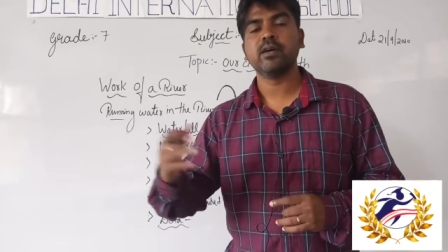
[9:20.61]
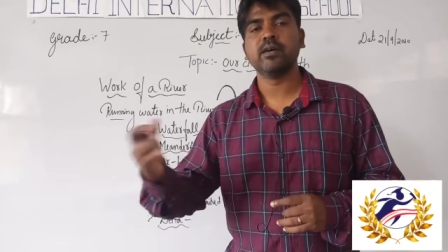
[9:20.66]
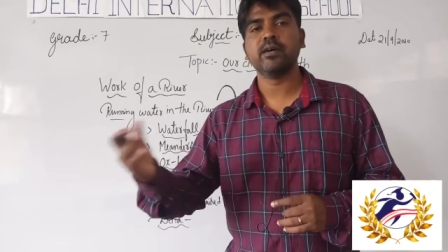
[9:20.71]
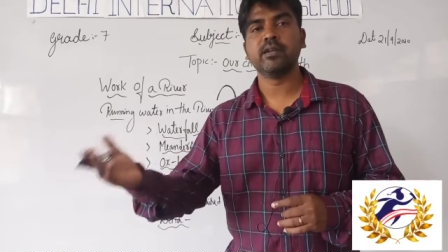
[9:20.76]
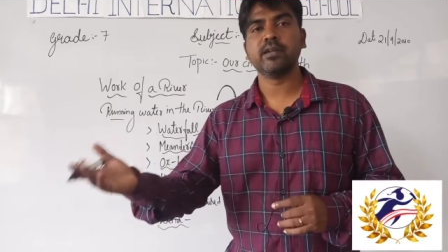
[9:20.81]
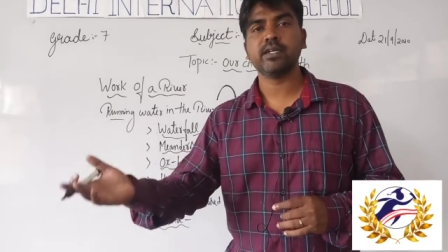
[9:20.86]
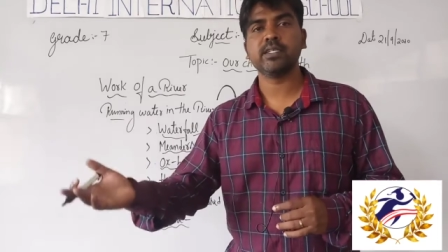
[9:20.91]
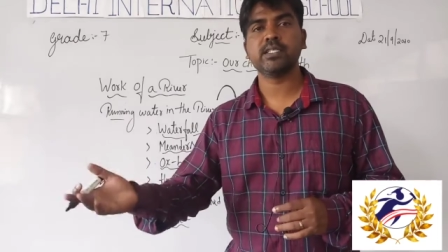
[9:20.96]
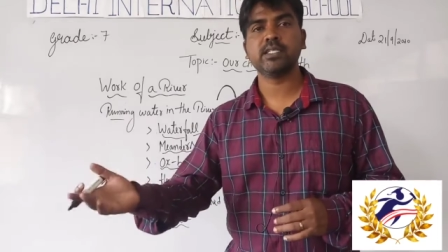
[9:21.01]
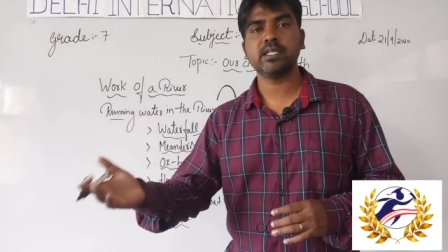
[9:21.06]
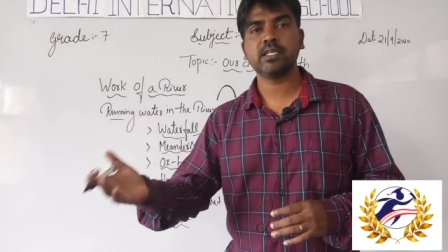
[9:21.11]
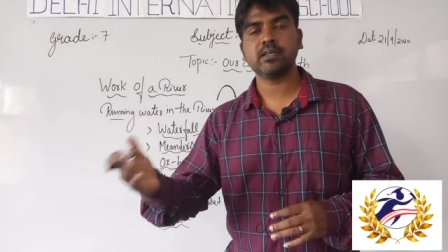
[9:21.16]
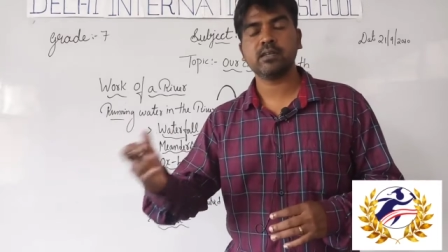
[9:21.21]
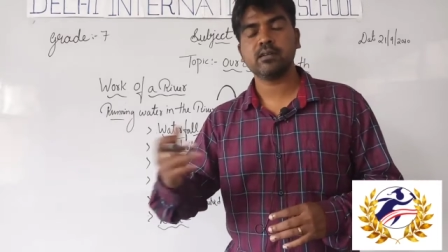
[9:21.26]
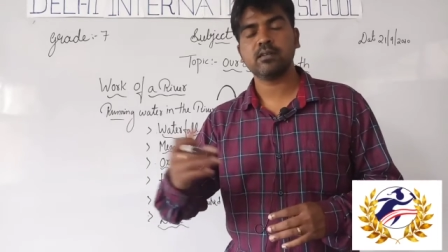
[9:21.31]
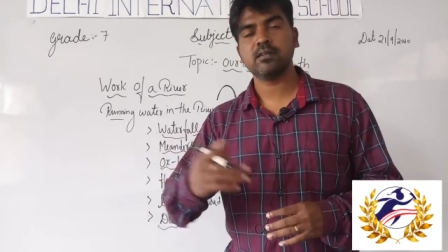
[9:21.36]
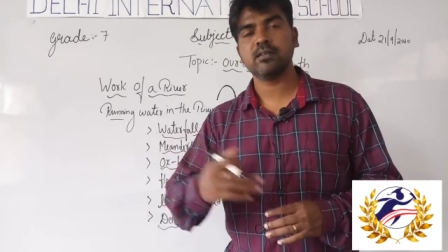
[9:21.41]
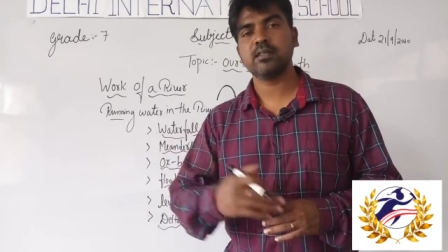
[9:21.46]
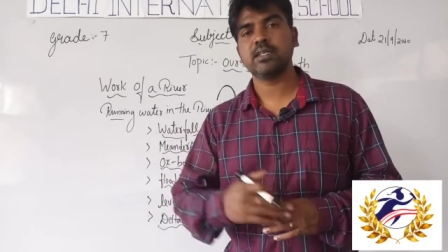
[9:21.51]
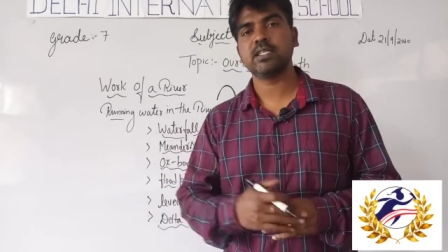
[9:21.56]

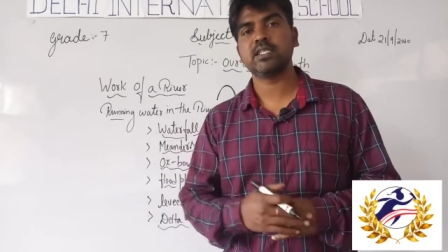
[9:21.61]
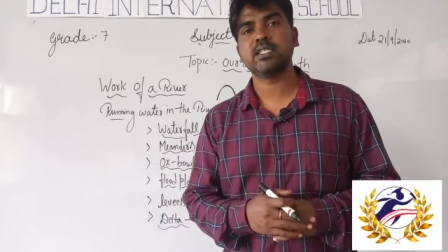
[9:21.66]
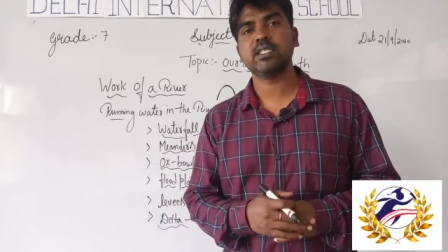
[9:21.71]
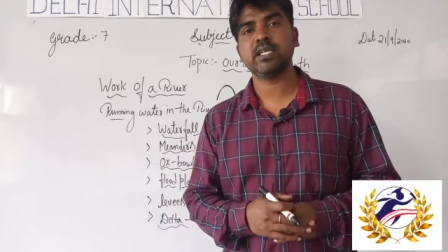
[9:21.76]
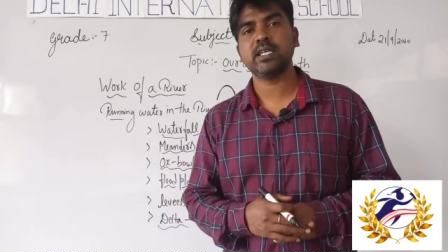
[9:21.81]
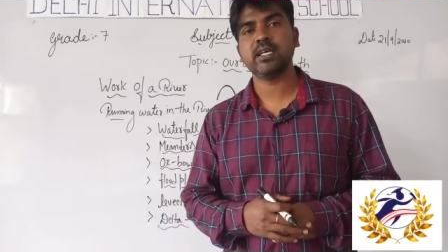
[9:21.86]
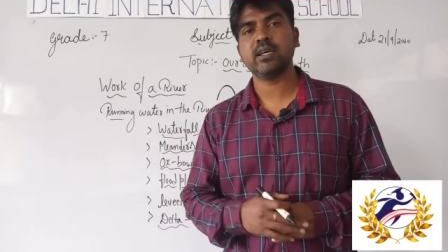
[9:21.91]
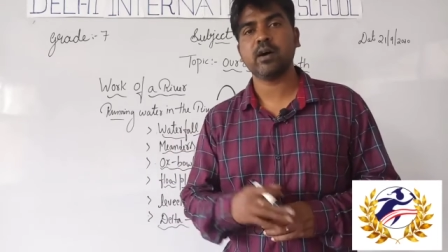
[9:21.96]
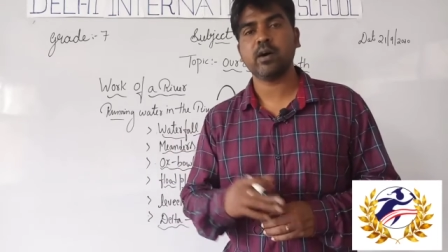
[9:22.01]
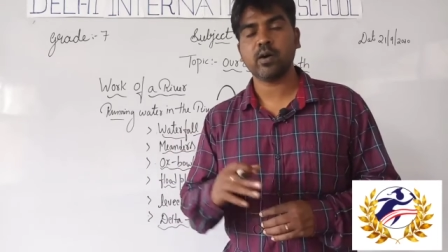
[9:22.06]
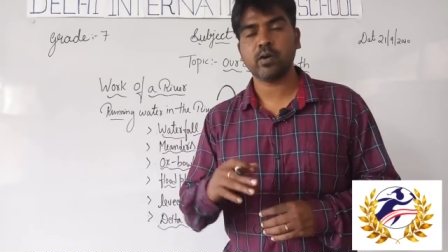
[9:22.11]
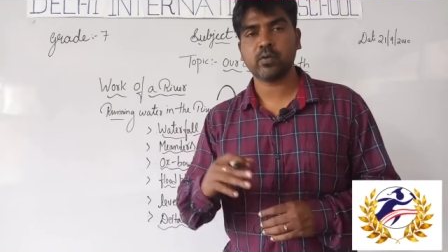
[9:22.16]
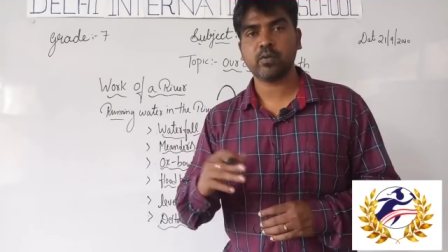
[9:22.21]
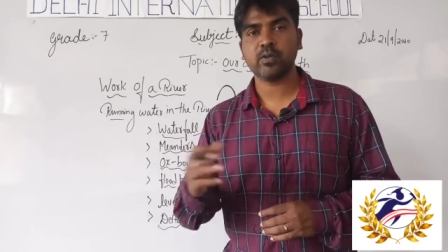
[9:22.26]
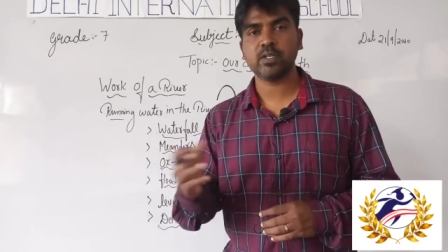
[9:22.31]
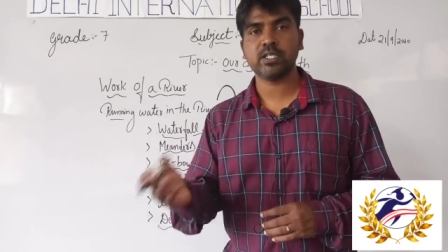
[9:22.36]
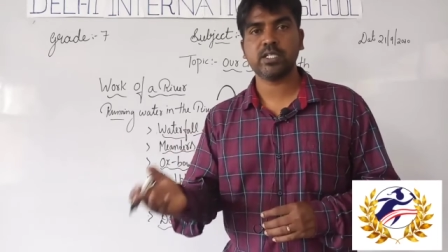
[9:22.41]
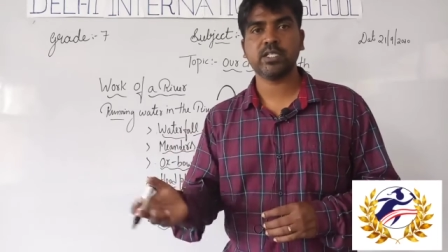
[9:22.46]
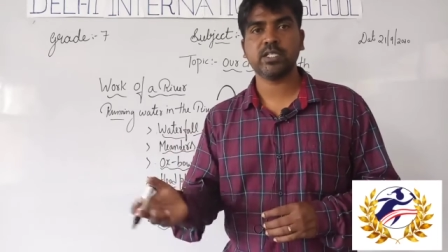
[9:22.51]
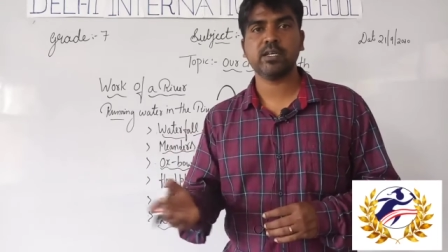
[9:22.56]
reaching the sea or
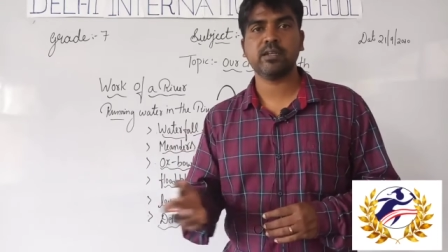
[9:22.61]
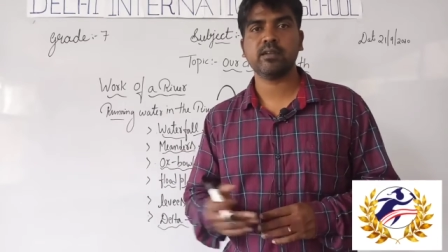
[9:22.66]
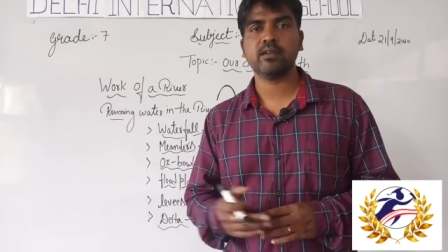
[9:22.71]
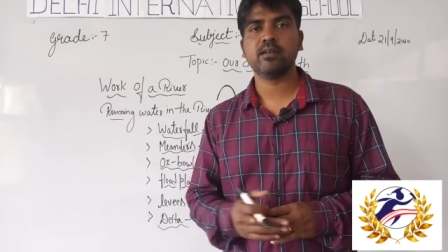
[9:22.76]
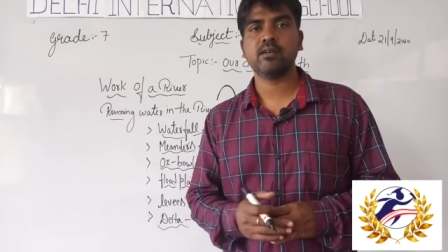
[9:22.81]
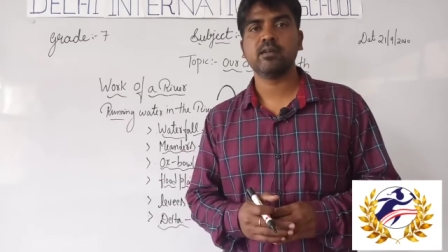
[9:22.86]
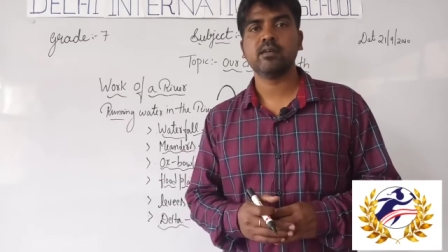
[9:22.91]
ocean.